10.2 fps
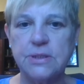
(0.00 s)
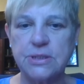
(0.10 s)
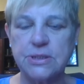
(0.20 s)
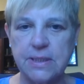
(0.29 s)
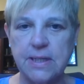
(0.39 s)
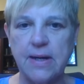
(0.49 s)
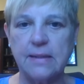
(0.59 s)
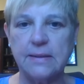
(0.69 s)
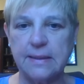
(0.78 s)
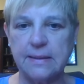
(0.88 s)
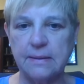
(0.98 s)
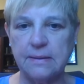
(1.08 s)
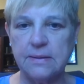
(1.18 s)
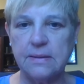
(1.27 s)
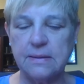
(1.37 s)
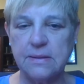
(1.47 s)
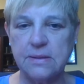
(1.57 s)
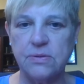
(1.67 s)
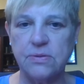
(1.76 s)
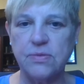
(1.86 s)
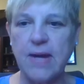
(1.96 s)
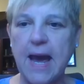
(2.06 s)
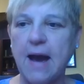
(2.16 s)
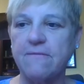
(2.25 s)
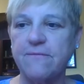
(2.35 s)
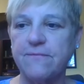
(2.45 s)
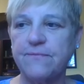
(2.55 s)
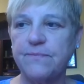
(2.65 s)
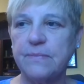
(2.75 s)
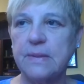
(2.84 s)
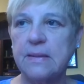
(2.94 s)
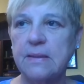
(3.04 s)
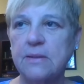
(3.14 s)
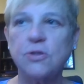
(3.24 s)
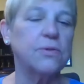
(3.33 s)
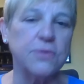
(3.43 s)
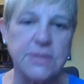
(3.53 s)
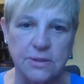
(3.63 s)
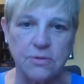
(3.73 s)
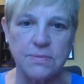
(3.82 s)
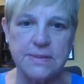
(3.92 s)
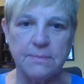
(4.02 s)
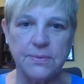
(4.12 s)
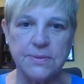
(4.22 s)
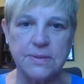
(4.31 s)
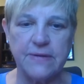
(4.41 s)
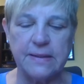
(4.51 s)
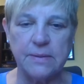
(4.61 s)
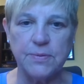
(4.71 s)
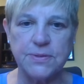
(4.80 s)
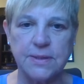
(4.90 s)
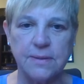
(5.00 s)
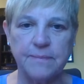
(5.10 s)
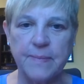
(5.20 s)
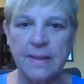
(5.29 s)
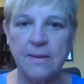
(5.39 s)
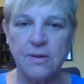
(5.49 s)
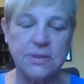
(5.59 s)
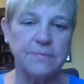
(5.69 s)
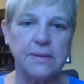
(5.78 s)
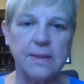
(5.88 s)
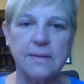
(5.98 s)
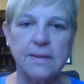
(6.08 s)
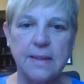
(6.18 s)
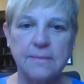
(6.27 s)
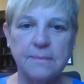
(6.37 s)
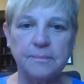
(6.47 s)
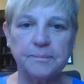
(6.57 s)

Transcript: just generically, do you have Turner syndrome samples available still, or something like that.